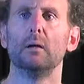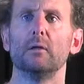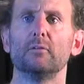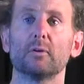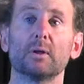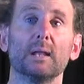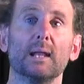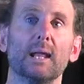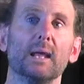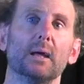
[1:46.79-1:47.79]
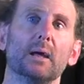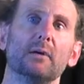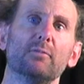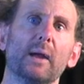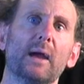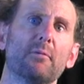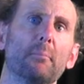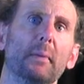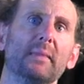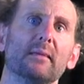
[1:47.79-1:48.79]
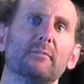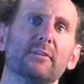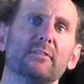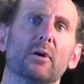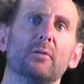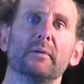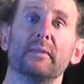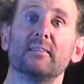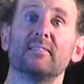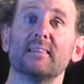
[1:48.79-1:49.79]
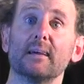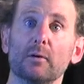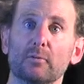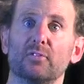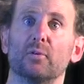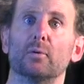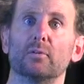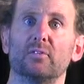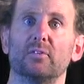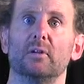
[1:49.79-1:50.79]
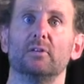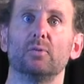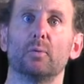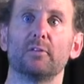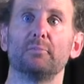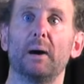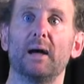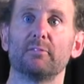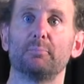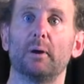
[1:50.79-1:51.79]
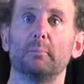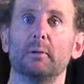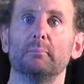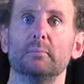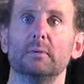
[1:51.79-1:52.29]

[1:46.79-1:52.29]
So clearly, if we have a method for solving the single source shortest path problem,